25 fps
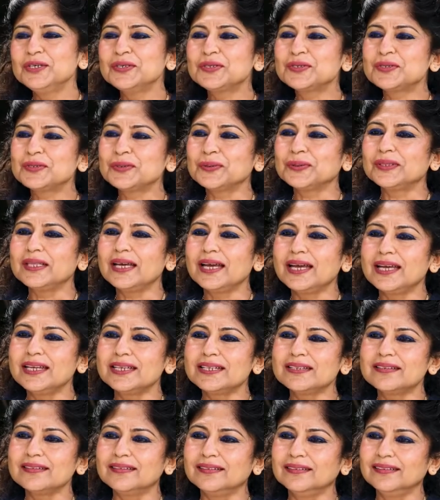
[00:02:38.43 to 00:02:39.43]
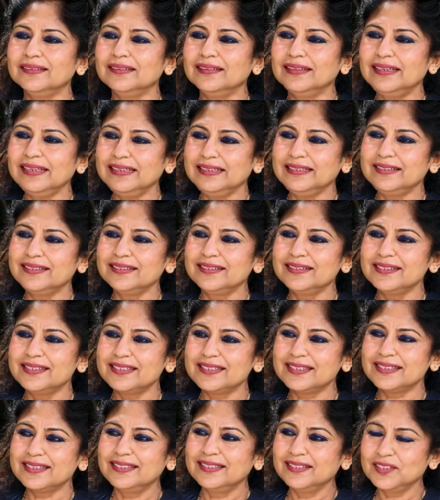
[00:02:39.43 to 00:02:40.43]
so that
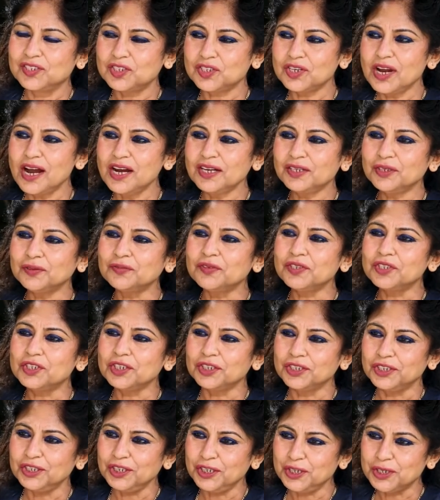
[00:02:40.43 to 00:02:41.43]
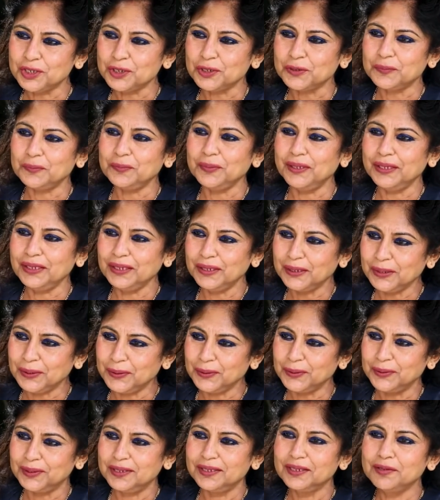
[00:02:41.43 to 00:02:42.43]
the start of the journey should be
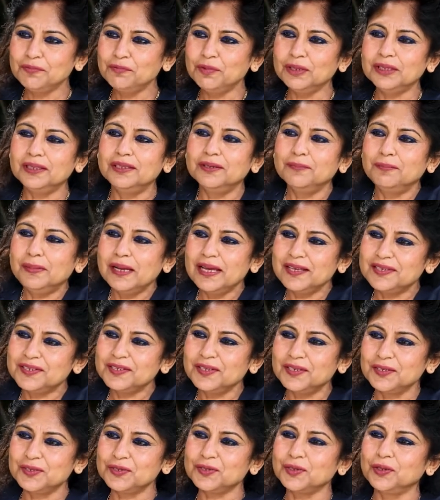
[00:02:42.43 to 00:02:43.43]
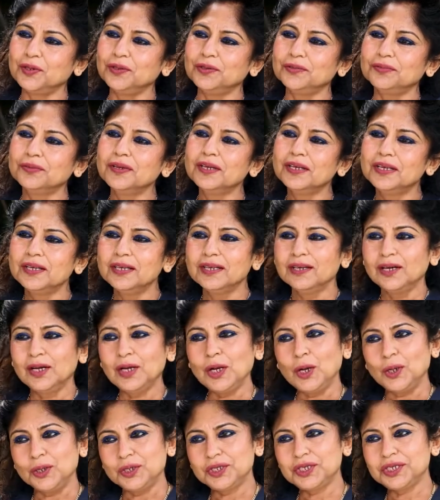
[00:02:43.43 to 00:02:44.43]
good with the blessings of
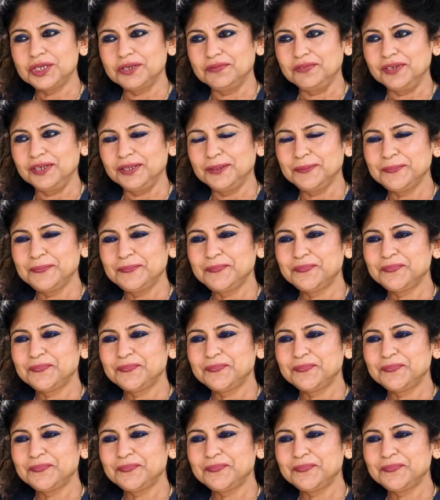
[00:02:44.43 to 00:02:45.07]
Lord Shiva.